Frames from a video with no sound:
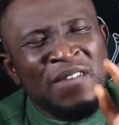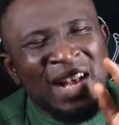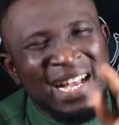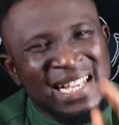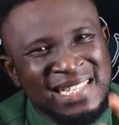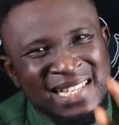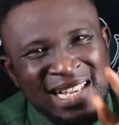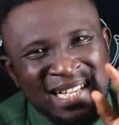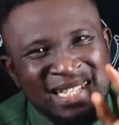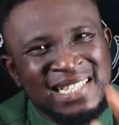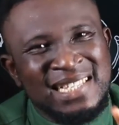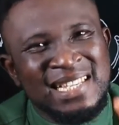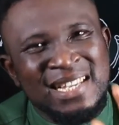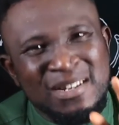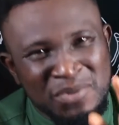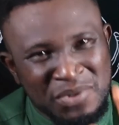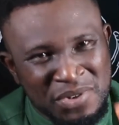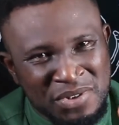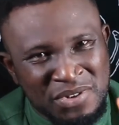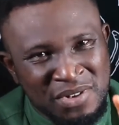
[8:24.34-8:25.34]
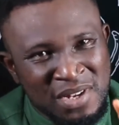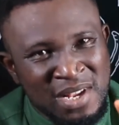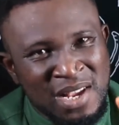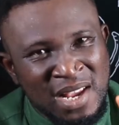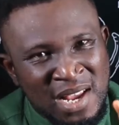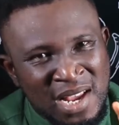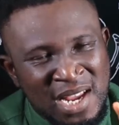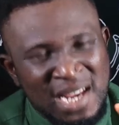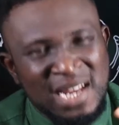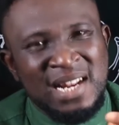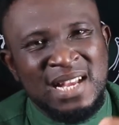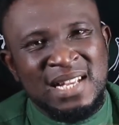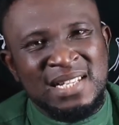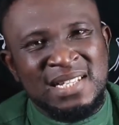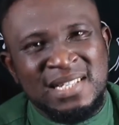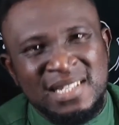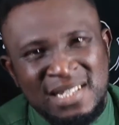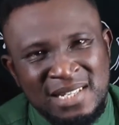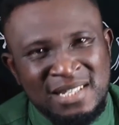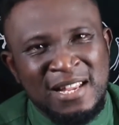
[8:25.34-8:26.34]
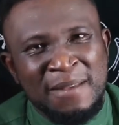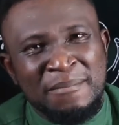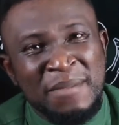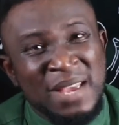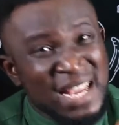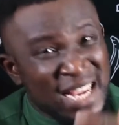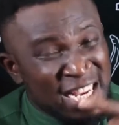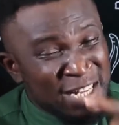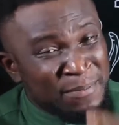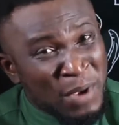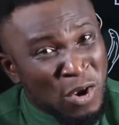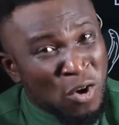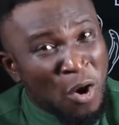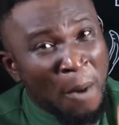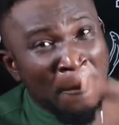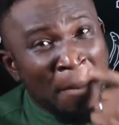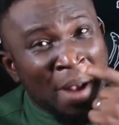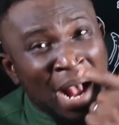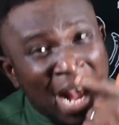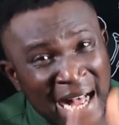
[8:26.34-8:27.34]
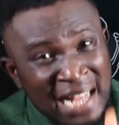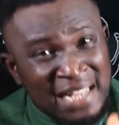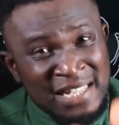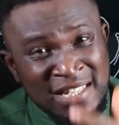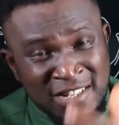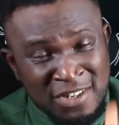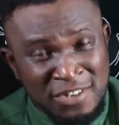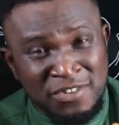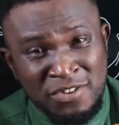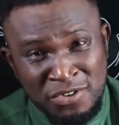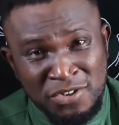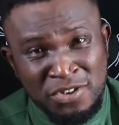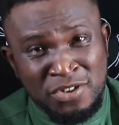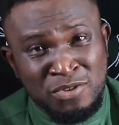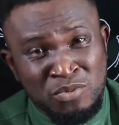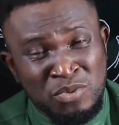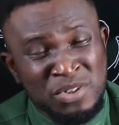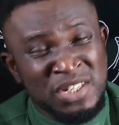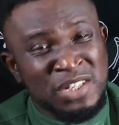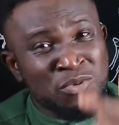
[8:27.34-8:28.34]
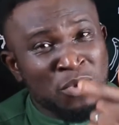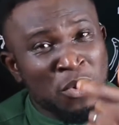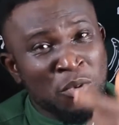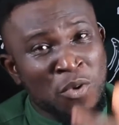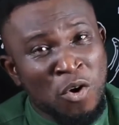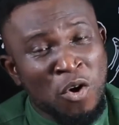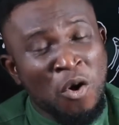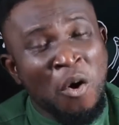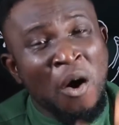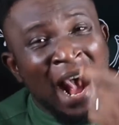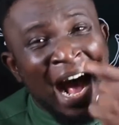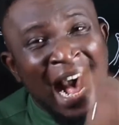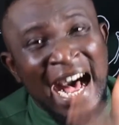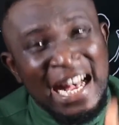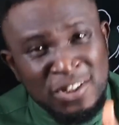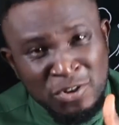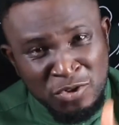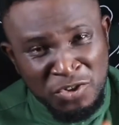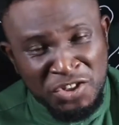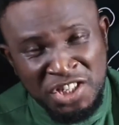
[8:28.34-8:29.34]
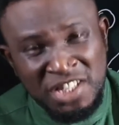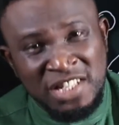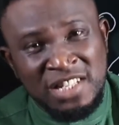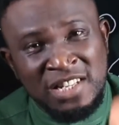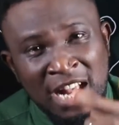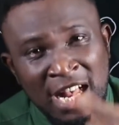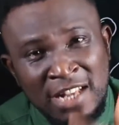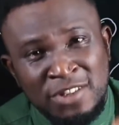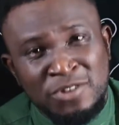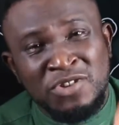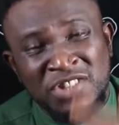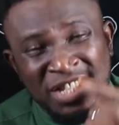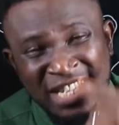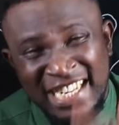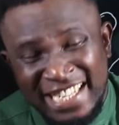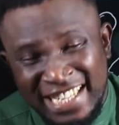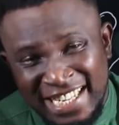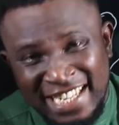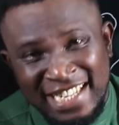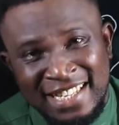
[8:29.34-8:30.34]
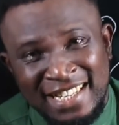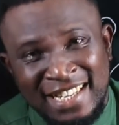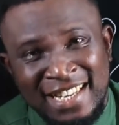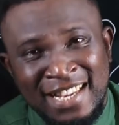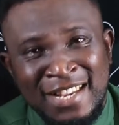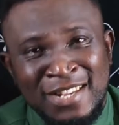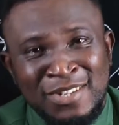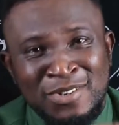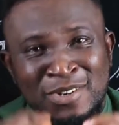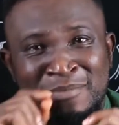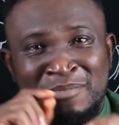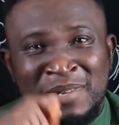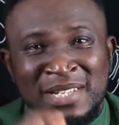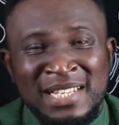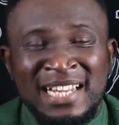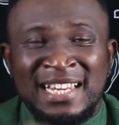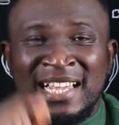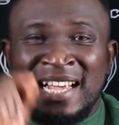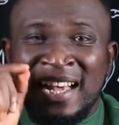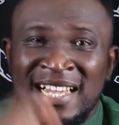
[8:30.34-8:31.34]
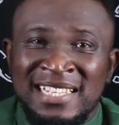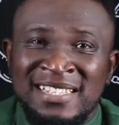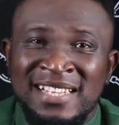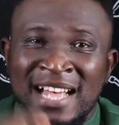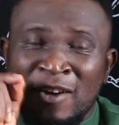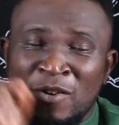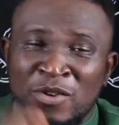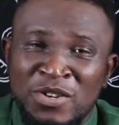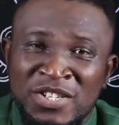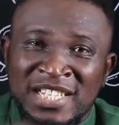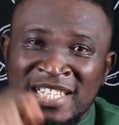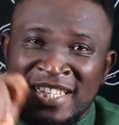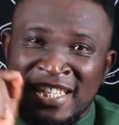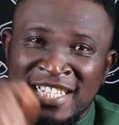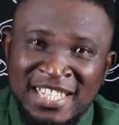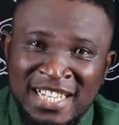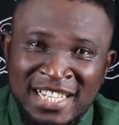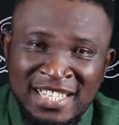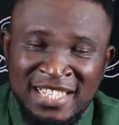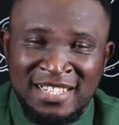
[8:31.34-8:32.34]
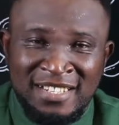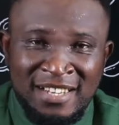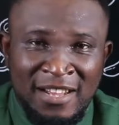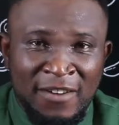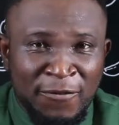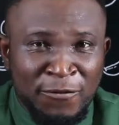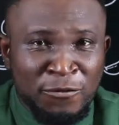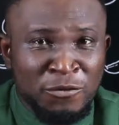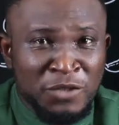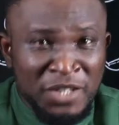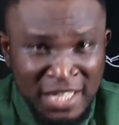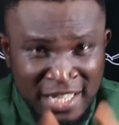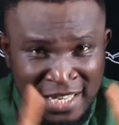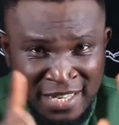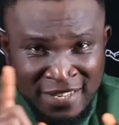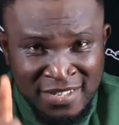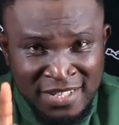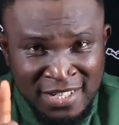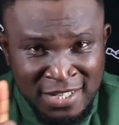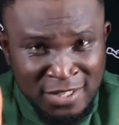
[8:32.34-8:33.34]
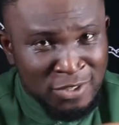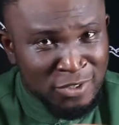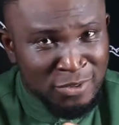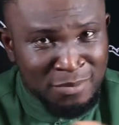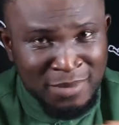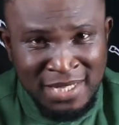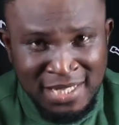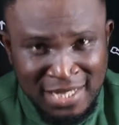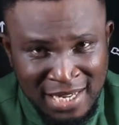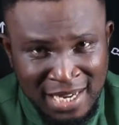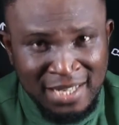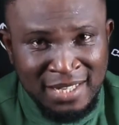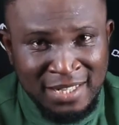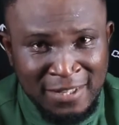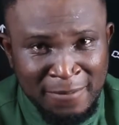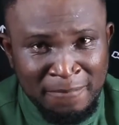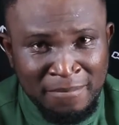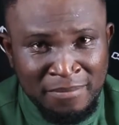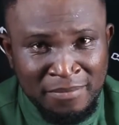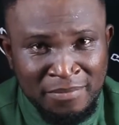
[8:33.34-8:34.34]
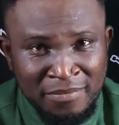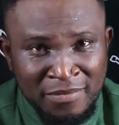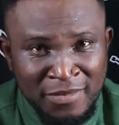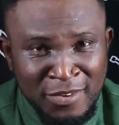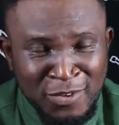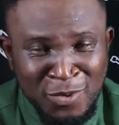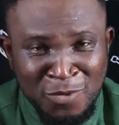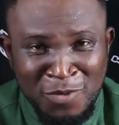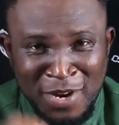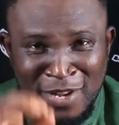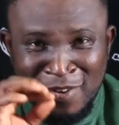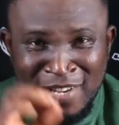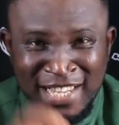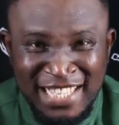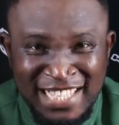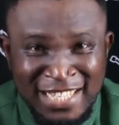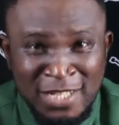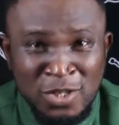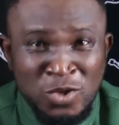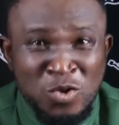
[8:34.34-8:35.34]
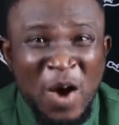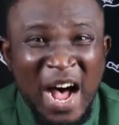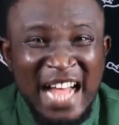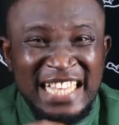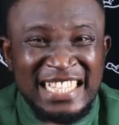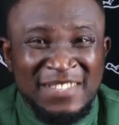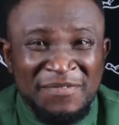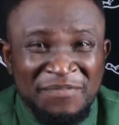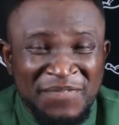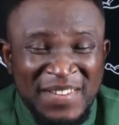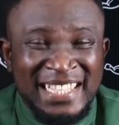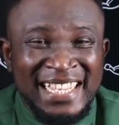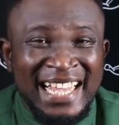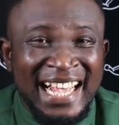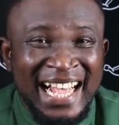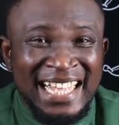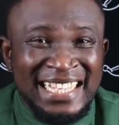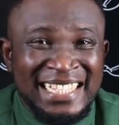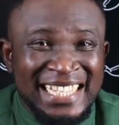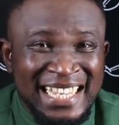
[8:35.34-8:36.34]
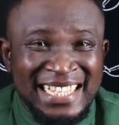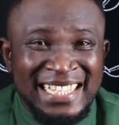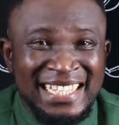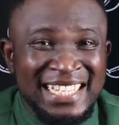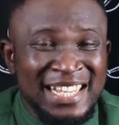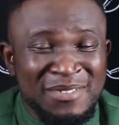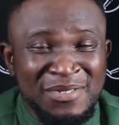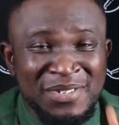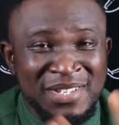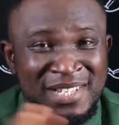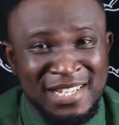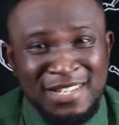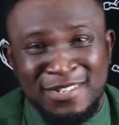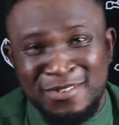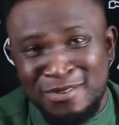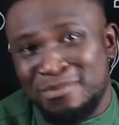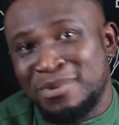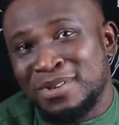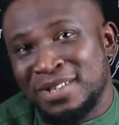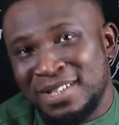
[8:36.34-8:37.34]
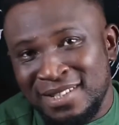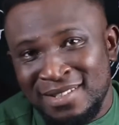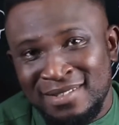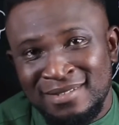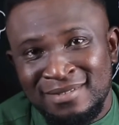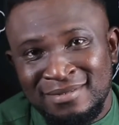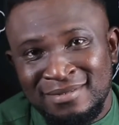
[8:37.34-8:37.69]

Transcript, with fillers: have cancer cells in our system, it becomes cancerous, which is what we call carcinogens, carcinogenic. So it means that the cancer-causing agent in that food increases automatically. So when you eat it, you activate the cancer cells in your body.